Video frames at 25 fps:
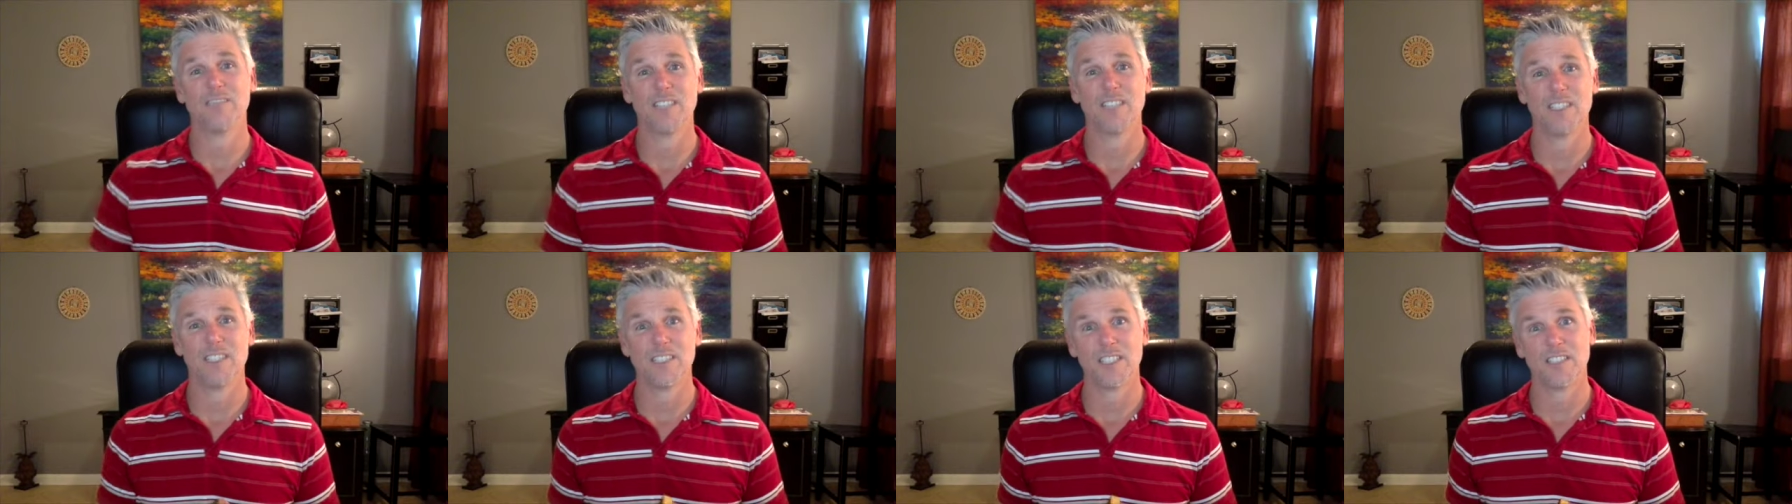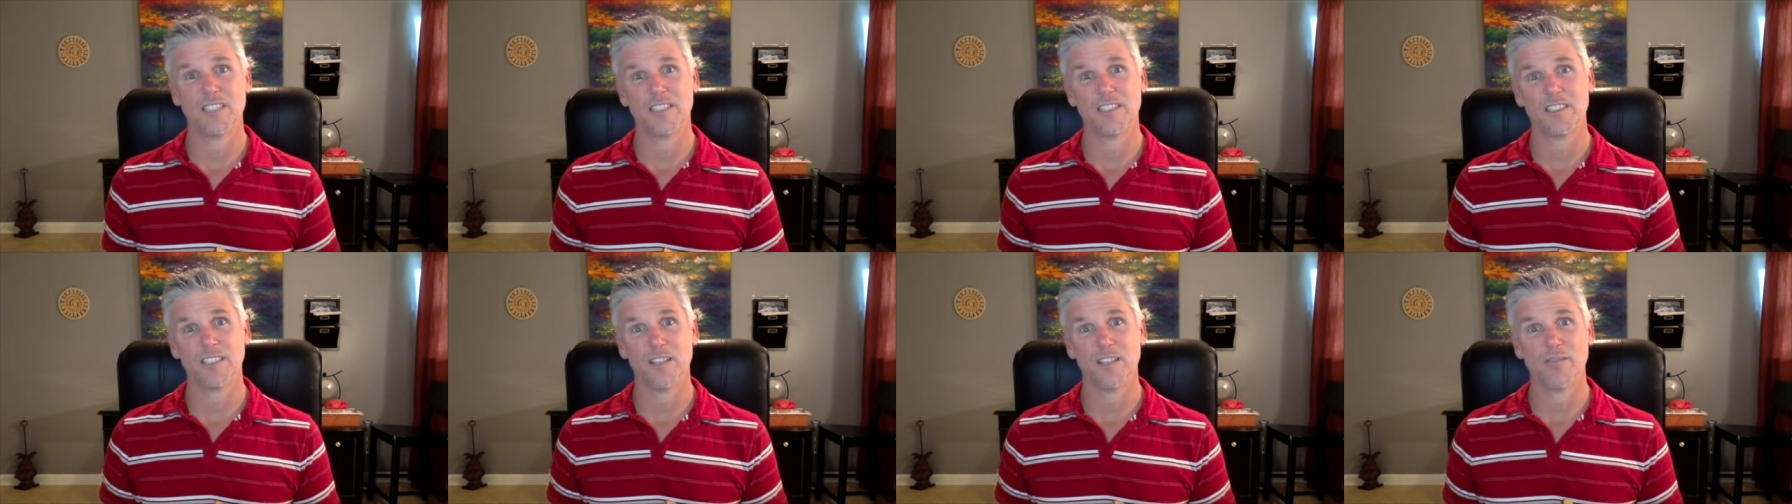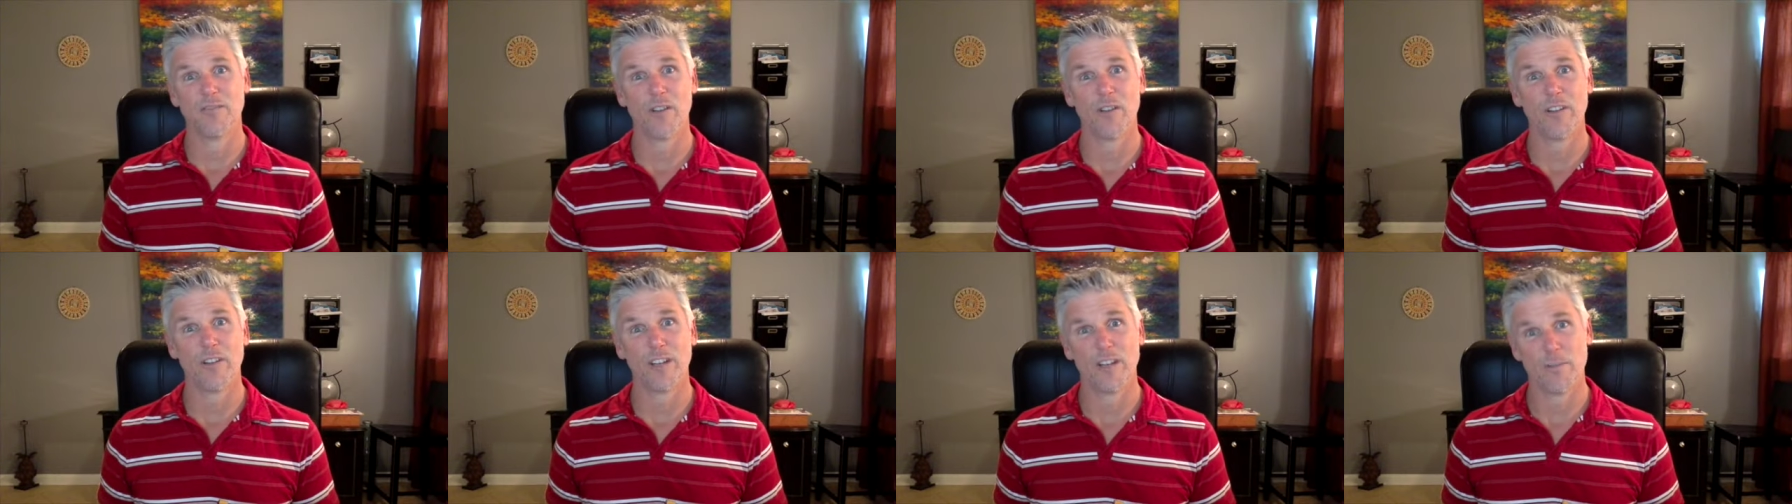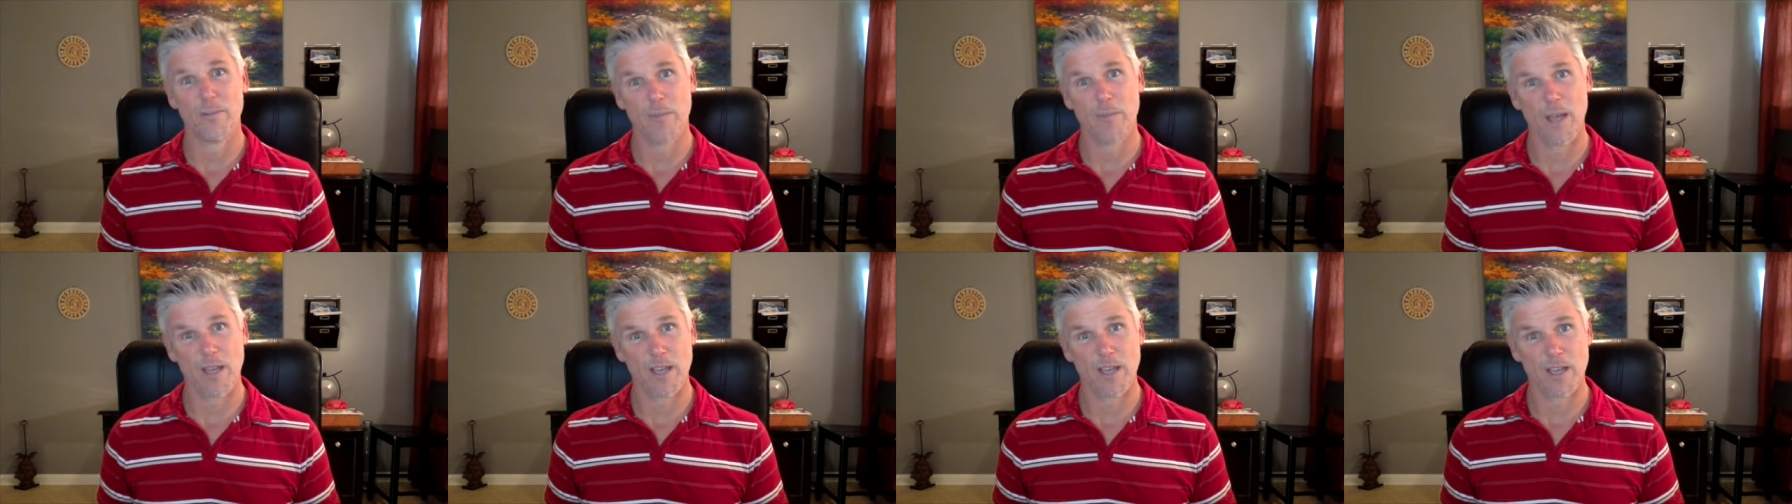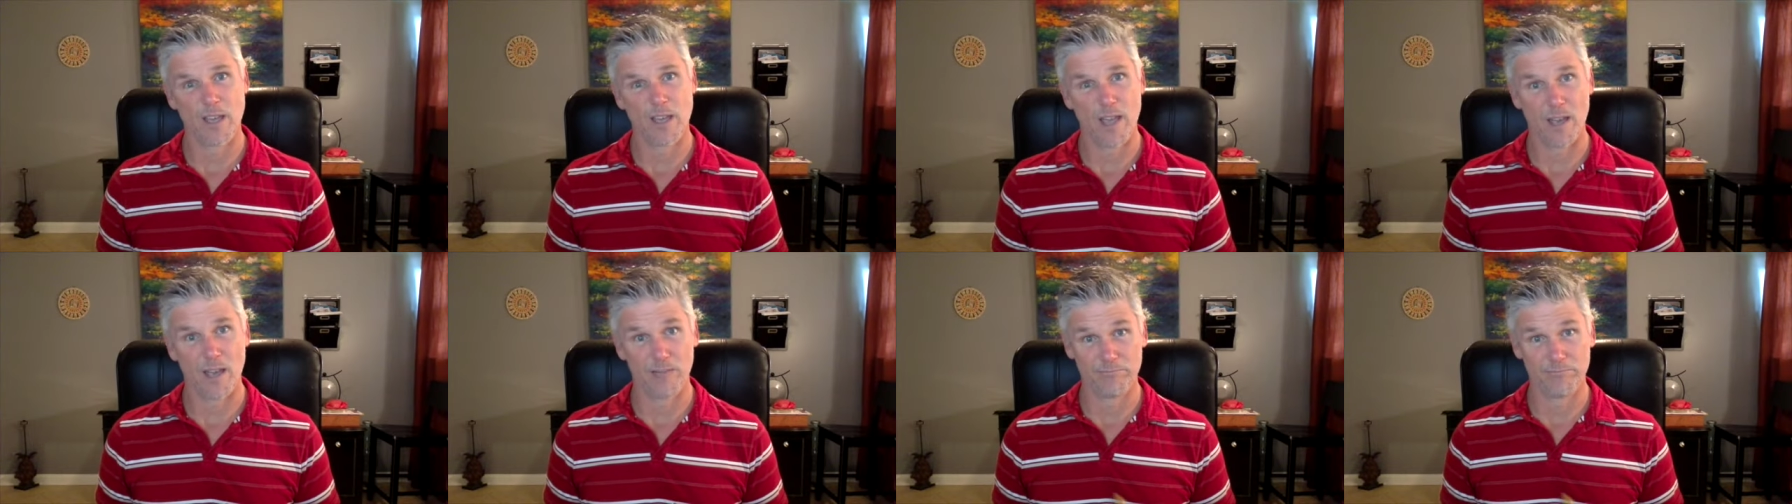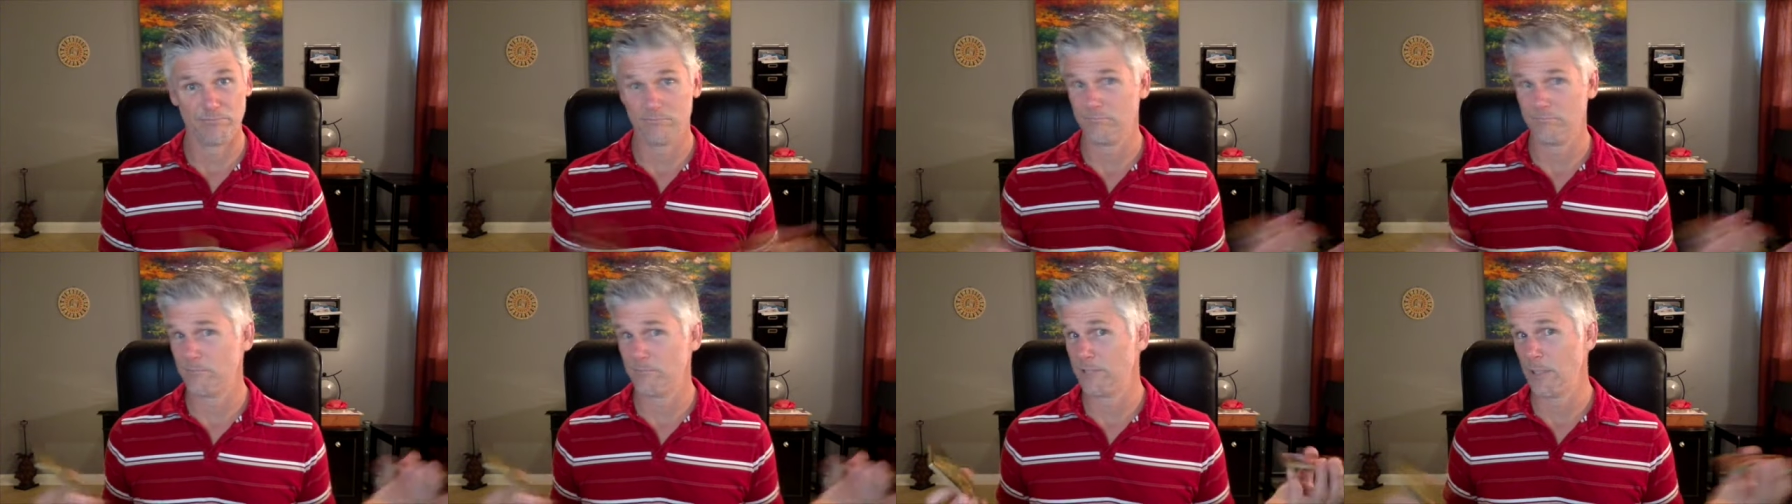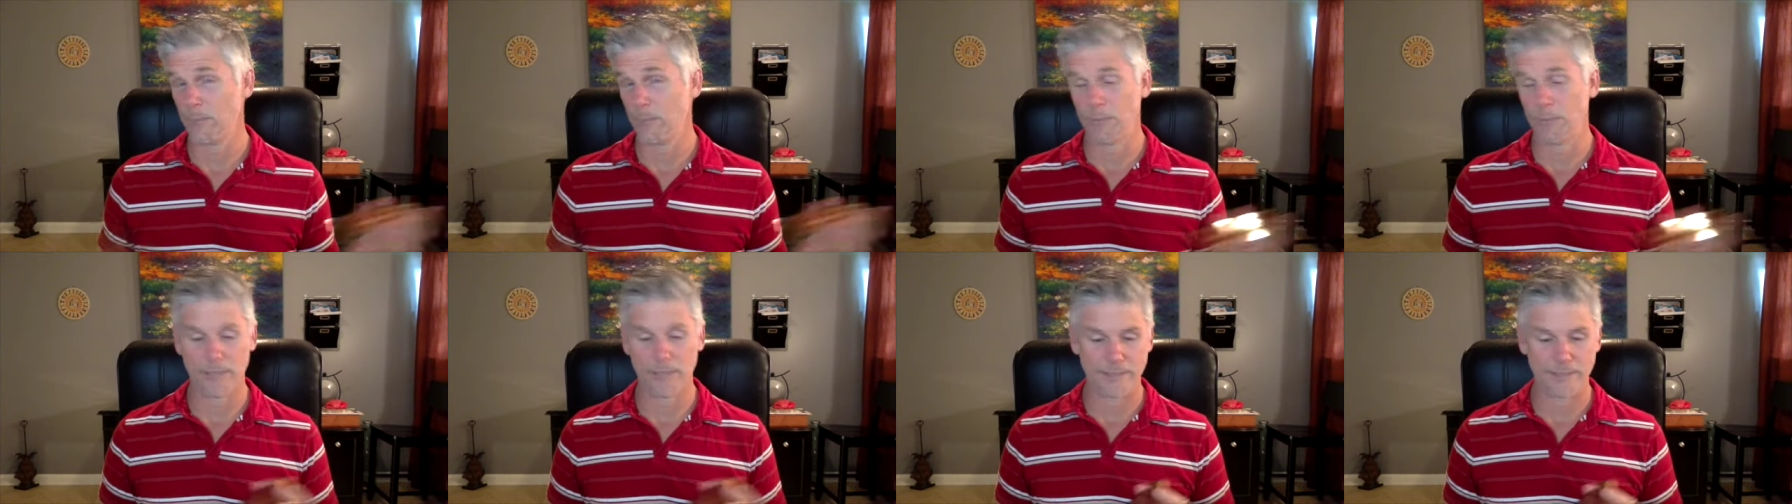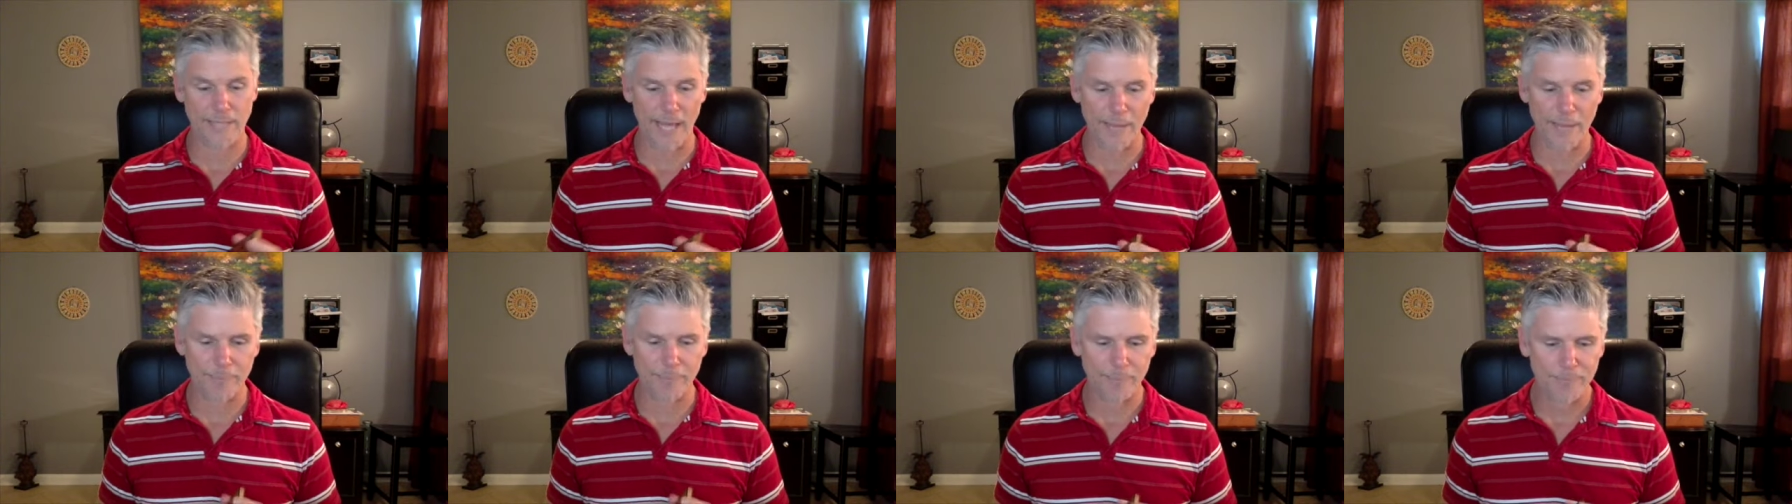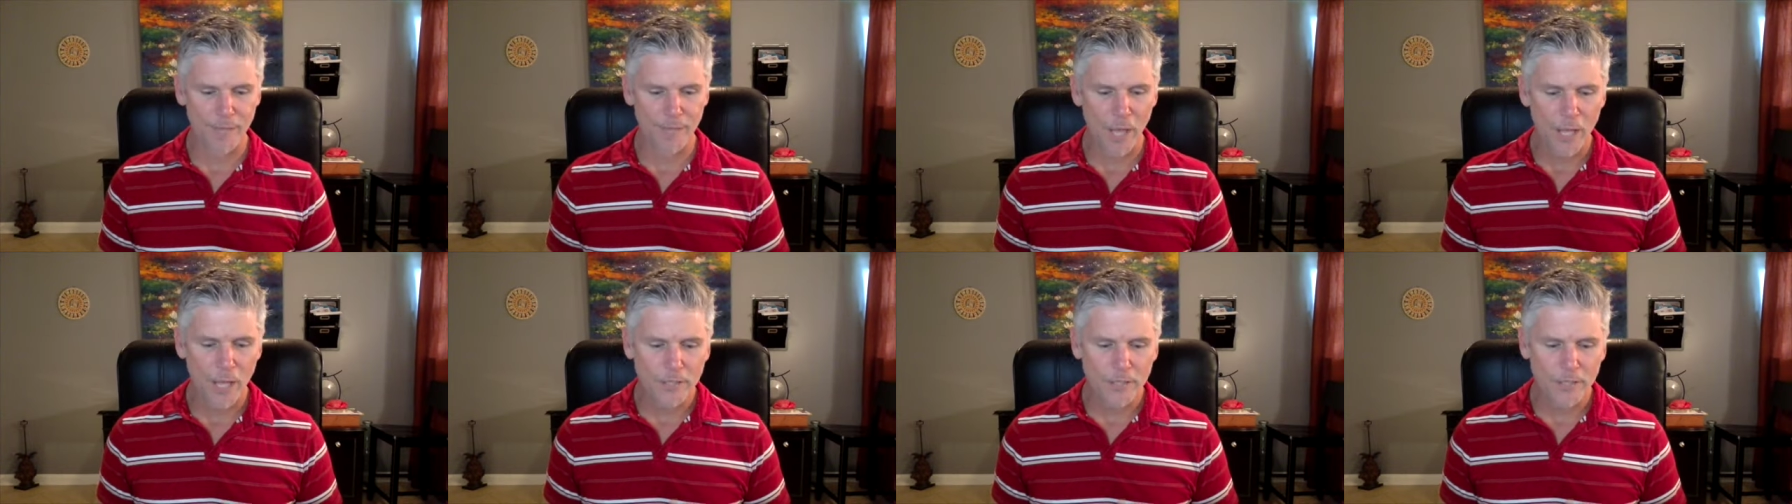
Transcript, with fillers: because it's eroding your bank account. Simple as that.